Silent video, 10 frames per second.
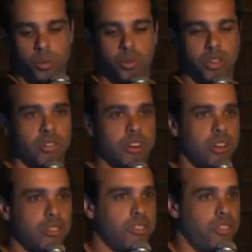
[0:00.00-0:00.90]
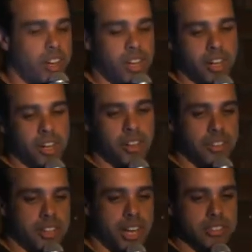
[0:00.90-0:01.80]
We wrote
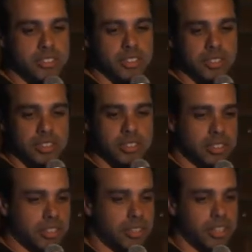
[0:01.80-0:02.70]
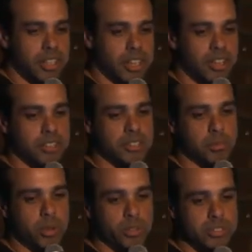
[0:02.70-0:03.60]
the answers is our
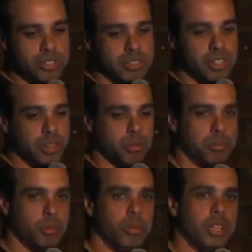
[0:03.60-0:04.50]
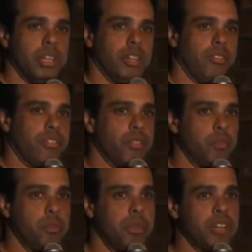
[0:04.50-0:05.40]
support system. We
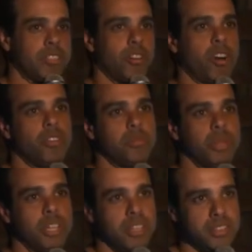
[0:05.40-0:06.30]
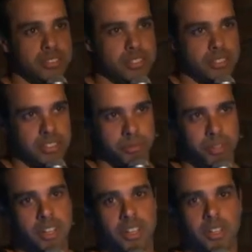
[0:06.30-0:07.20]
built our own billing system
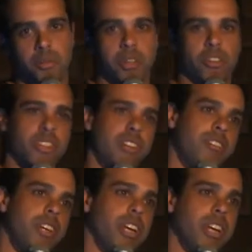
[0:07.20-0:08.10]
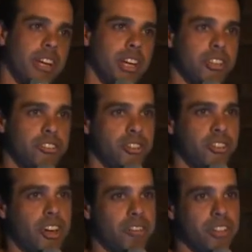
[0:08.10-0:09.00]
because every
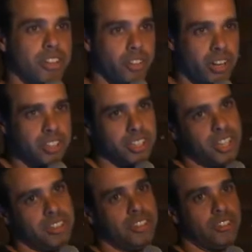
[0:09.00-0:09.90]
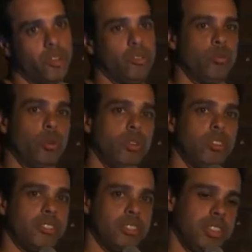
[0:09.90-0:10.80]
geographic location has its own
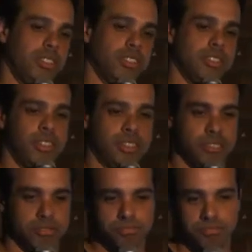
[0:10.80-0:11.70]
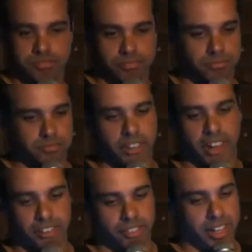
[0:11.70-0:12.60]
rules and
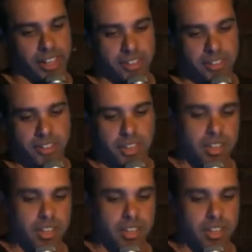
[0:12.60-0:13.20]
caveats.